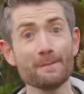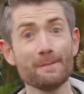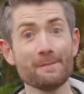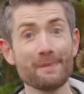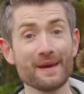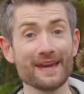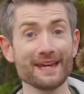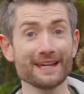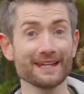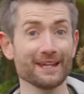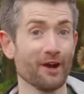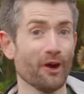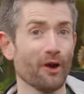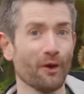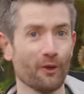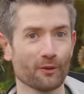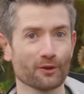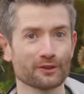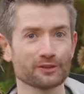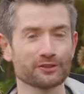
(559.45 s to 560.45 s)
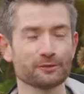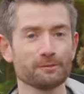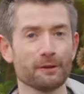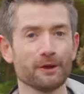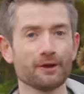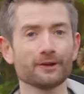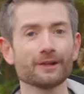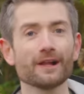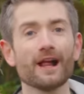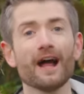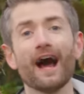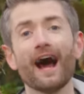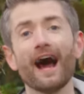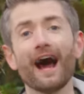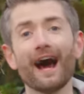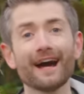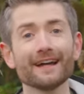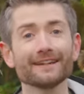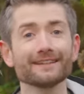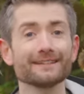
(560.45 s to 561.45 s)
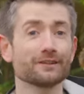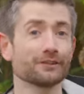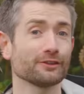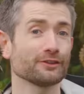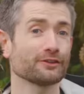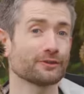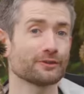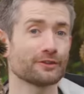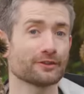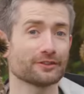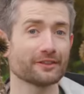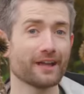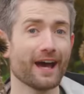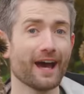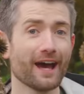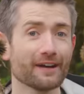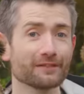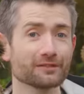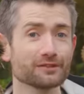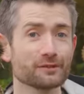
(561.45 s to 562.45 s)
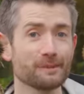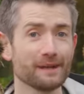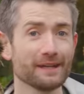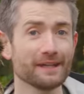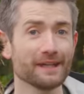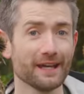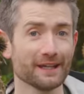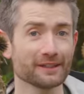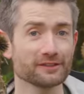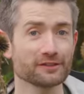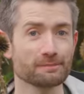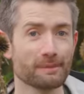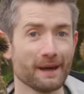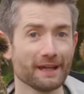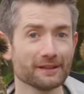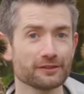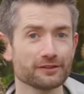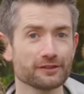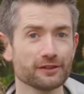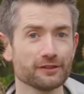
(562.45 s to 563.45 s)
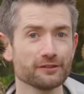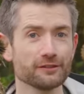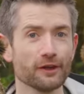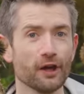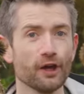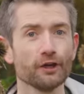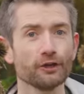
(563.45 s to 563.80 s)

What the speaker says: big or small, and it also doesn't have to be expensive.